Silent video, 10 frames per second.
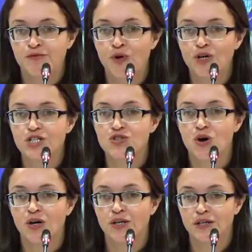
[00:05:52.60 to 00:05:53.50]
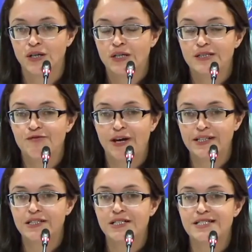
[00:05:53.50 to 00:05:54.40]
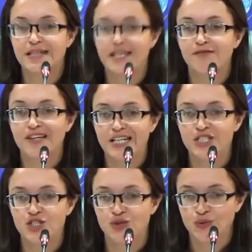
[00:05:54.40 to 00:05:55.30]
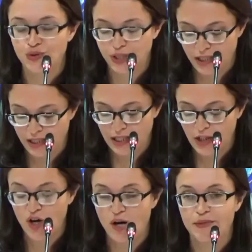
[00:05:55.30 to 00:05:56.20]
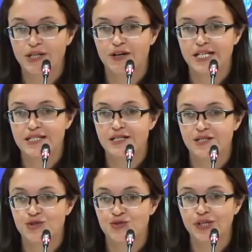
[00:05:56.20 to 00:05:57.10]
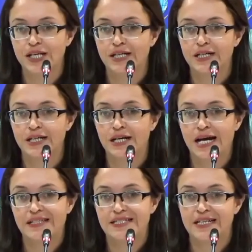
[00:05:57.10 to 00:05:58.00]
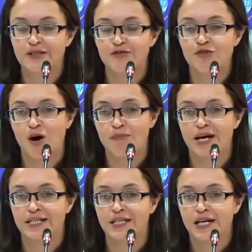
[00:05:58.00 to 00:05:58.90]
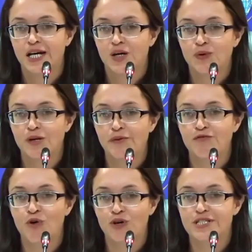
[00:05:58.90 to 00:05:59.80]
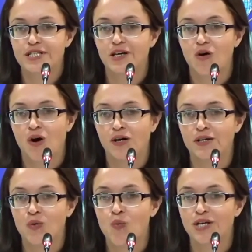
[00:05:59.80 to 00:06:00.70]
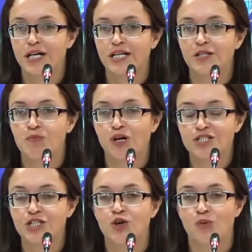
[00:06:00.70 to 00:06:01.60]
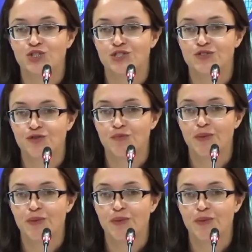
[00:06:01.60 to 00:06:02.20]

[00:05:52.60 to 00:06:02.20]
focus on the factors that have led to the economic crisis in Sri Lanka. And the second format, we'll be focusing on what are the policy options for